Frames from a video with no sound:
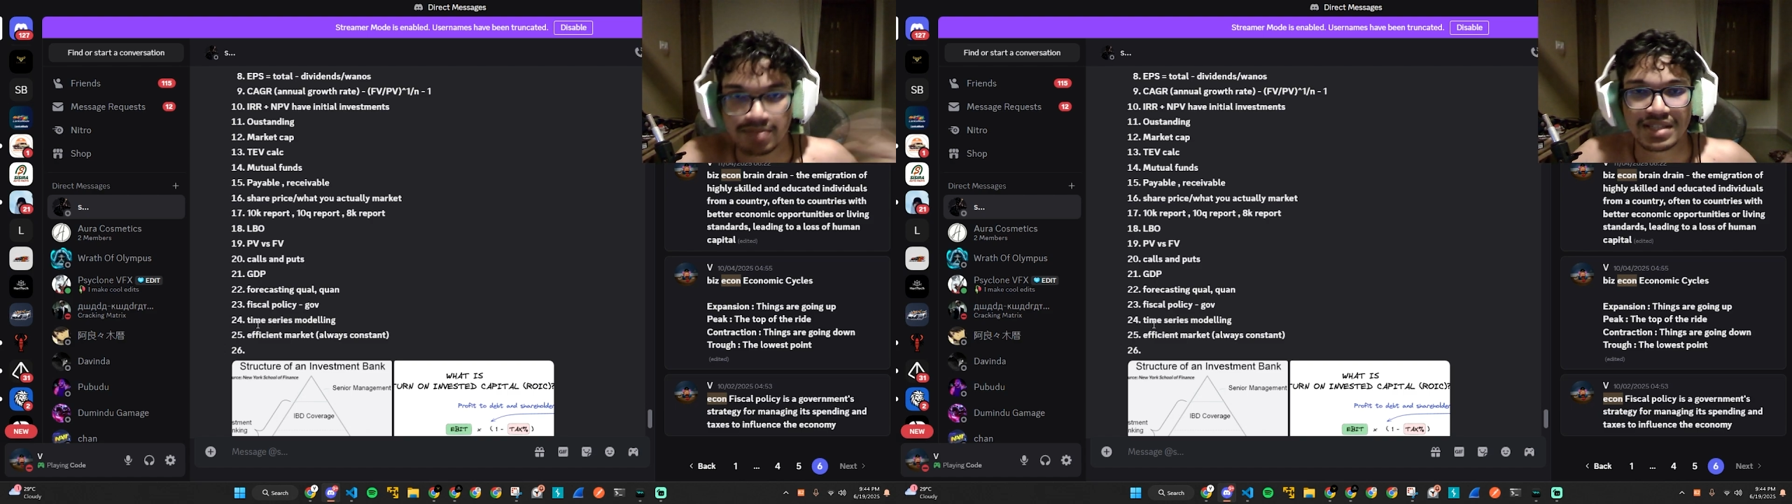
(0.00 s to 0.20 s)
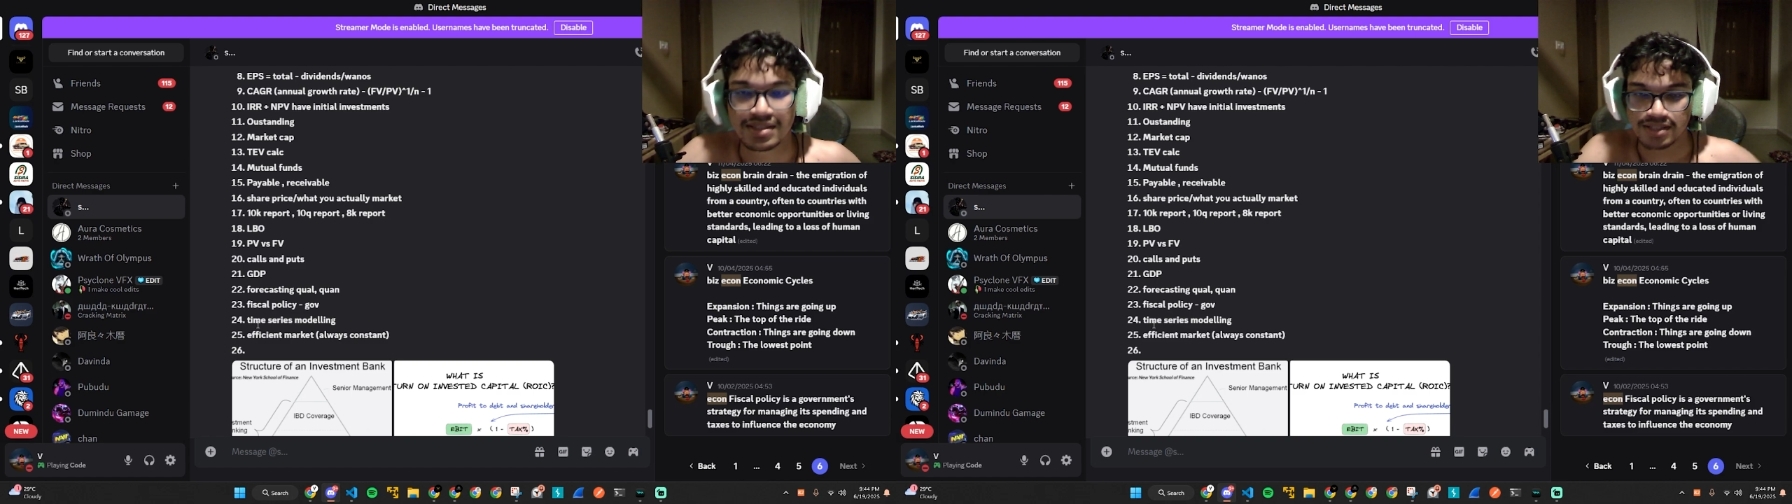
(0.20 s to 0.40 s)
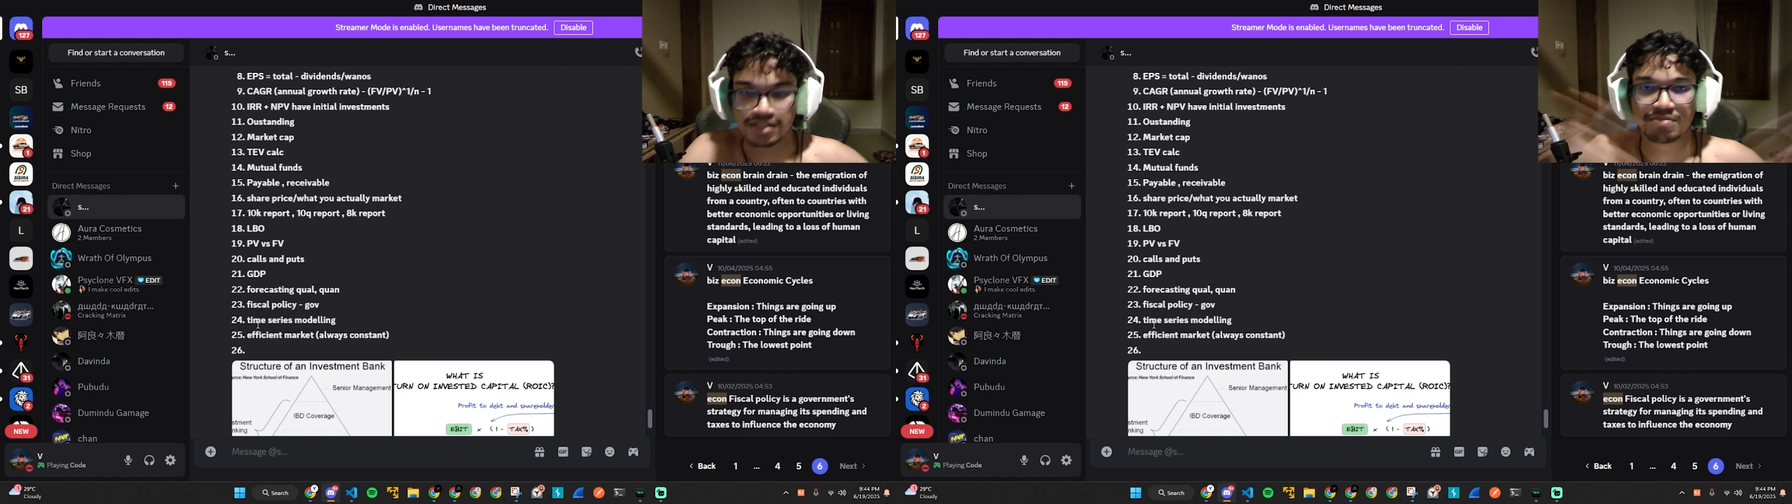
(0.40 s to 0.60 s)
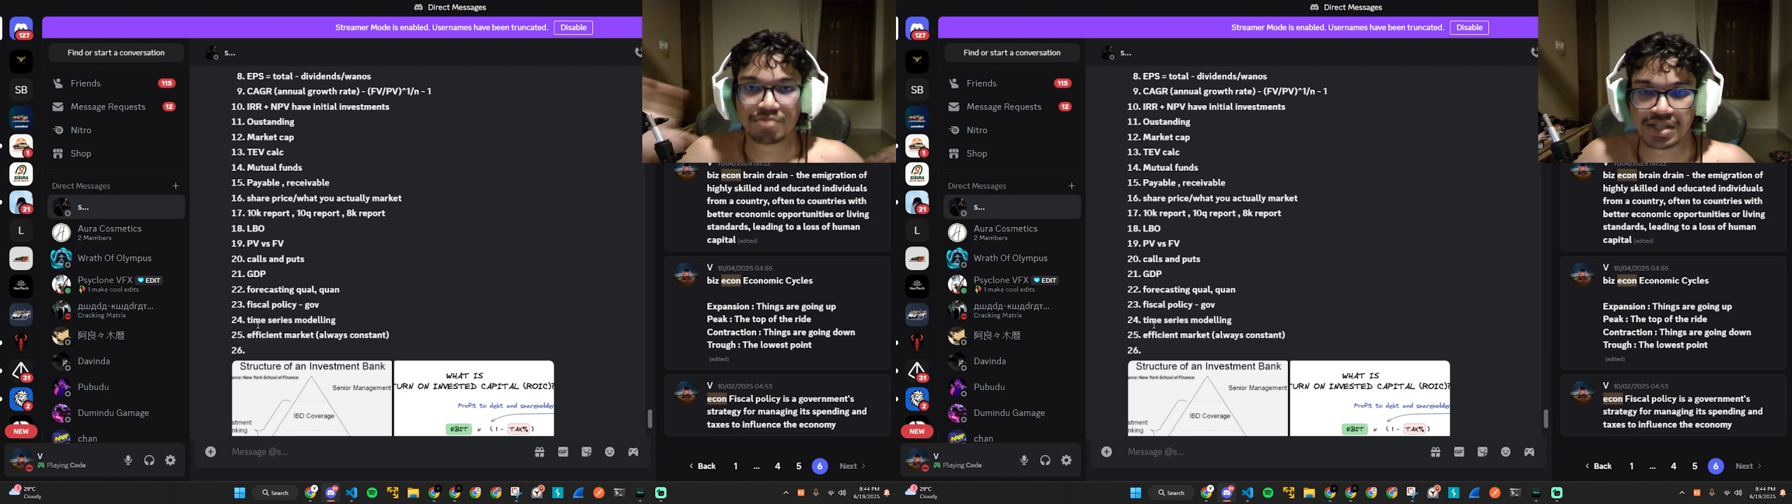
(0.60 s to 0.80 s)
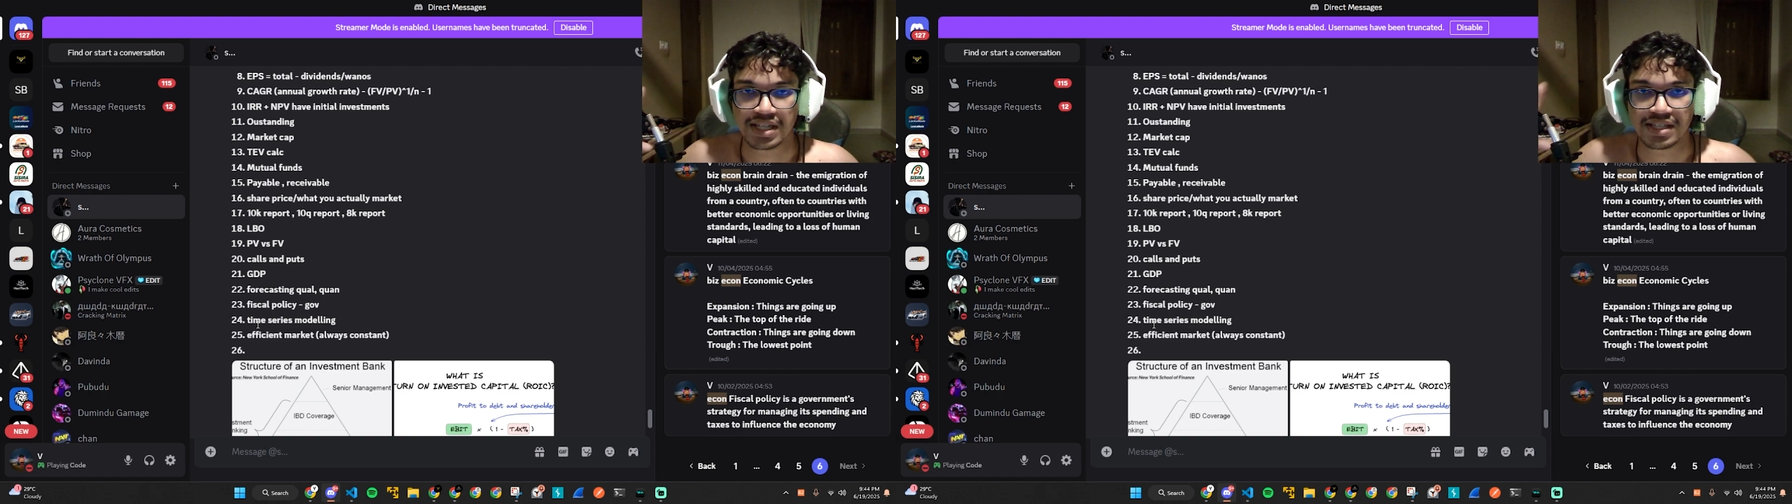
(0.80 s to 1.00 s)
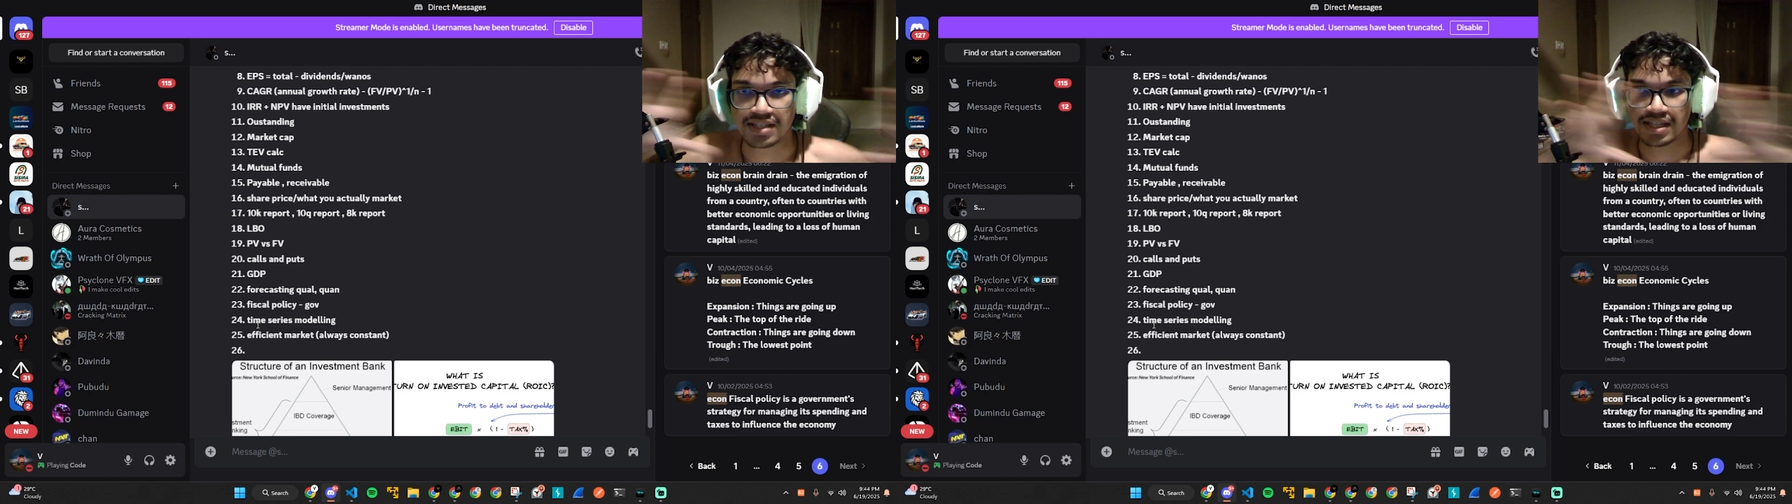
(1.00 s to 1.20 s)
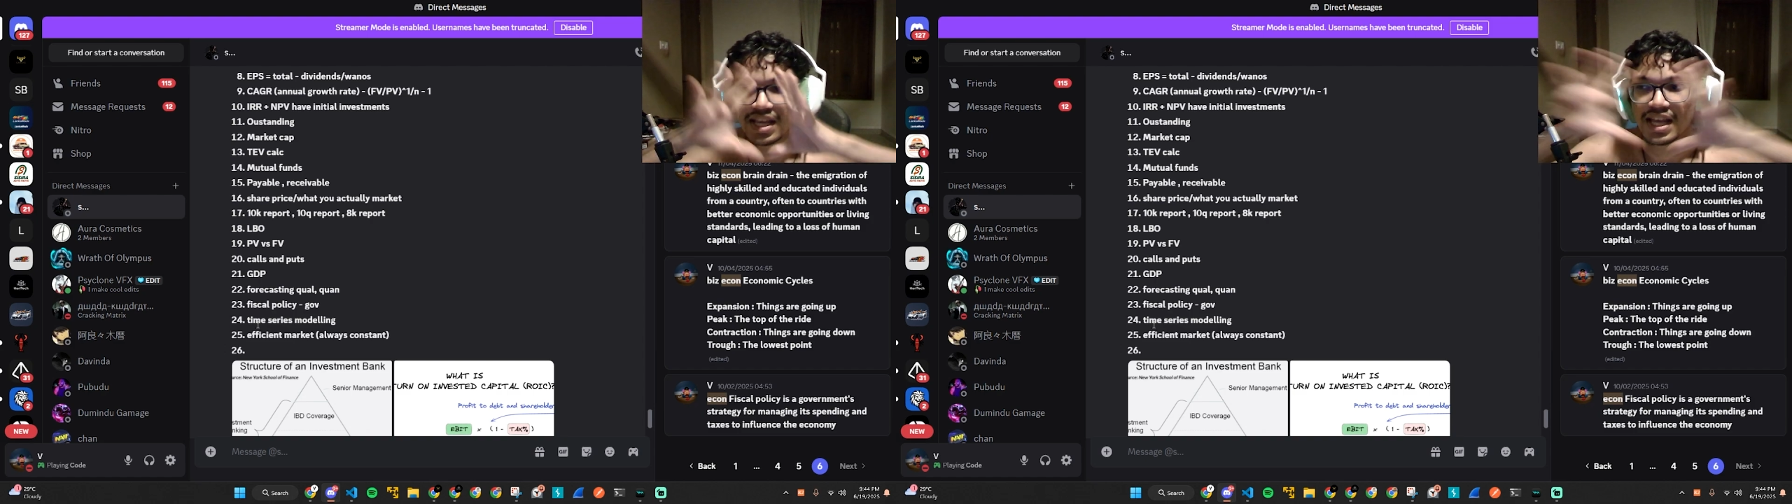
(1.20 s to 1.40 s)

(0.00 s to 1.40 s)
means just putting it in